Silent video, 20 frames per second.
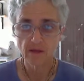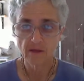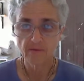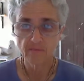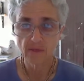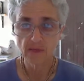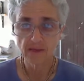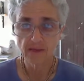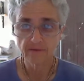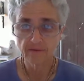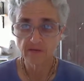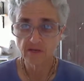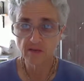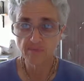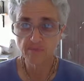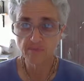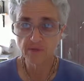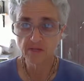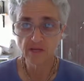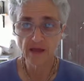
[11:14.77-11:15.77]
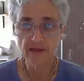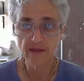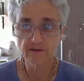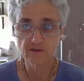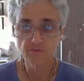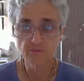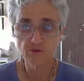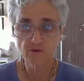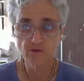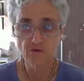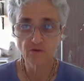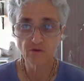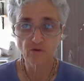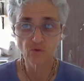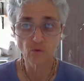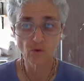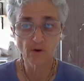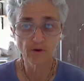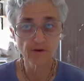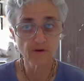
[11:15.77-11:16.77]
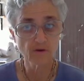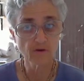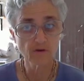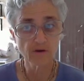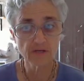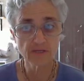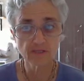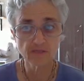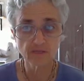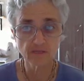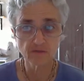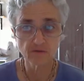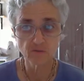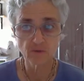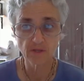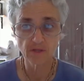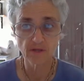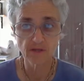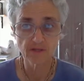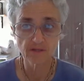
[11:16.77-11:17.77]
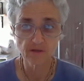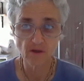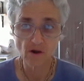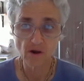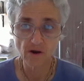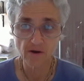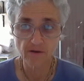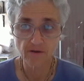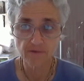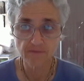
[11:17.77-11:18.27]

that deep attachment to the Lord increases within his heart.